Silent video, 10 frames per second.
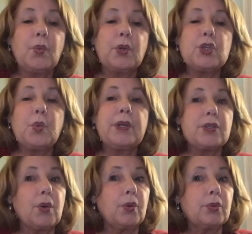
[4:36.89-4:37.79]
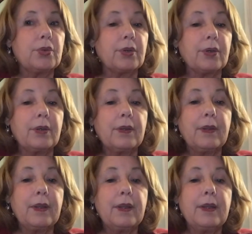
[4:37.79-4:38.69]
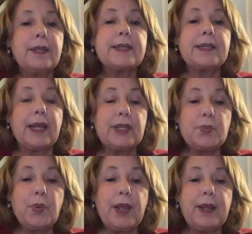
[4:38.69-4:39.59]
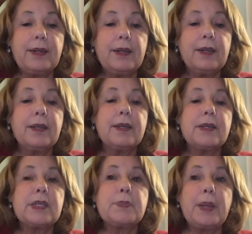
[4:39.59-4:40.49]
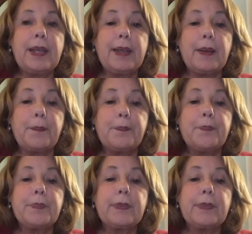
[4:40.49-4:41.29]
Which one is older? Sliced bread, Spam,